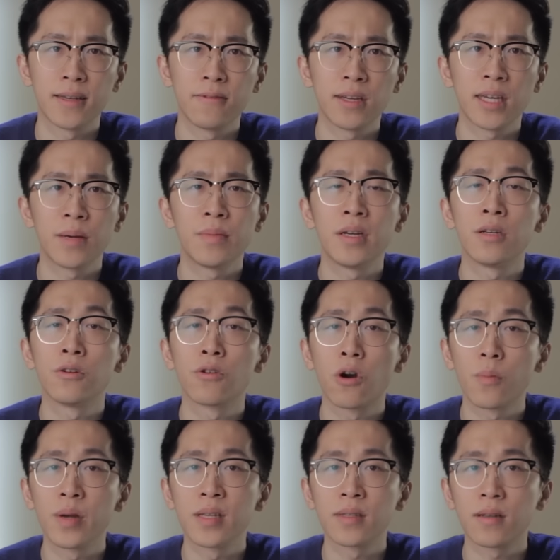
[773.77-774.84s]
giving him
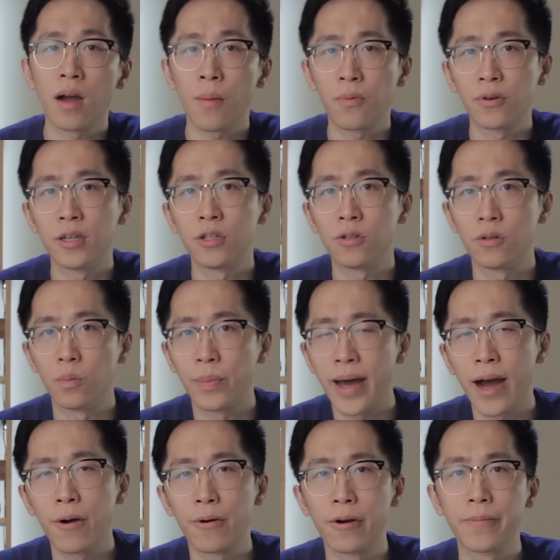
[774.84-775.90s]
enormous operational
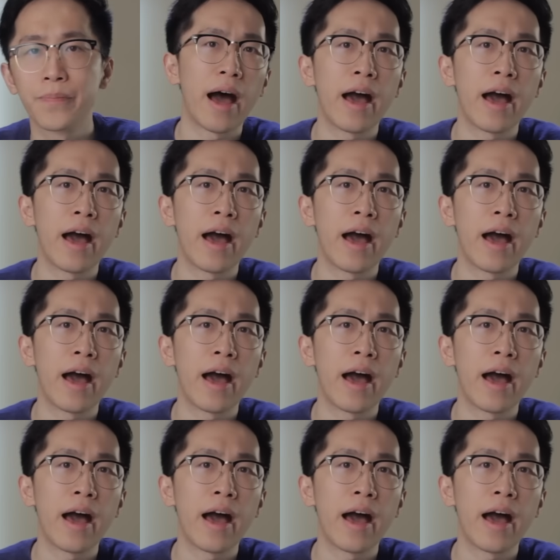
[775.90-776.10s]
power.